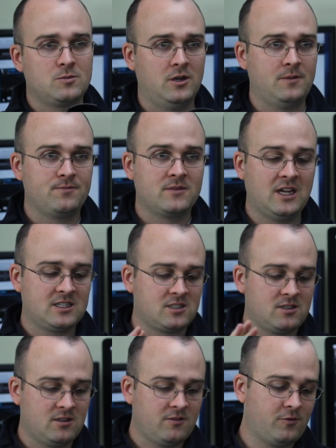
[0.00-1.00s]
but
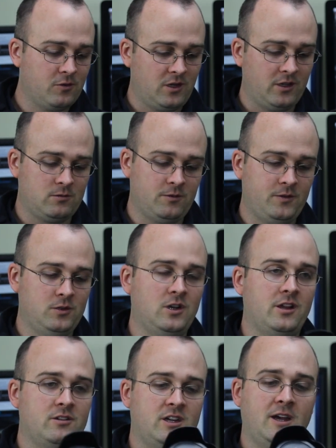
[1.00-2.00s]
that's for another review
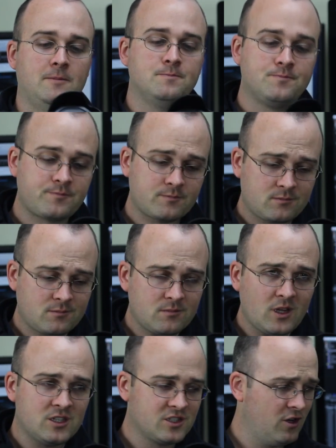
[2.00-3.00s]
another day.
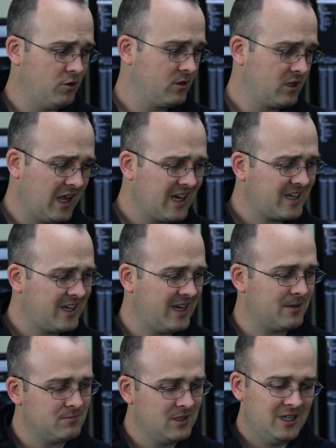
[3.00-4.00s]
So the glide
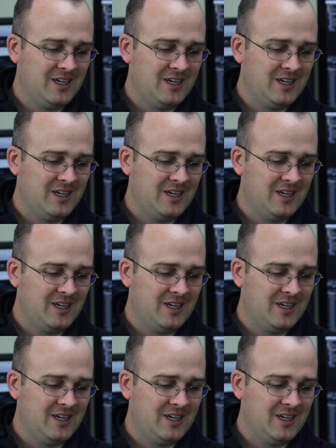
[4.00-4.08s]
cam,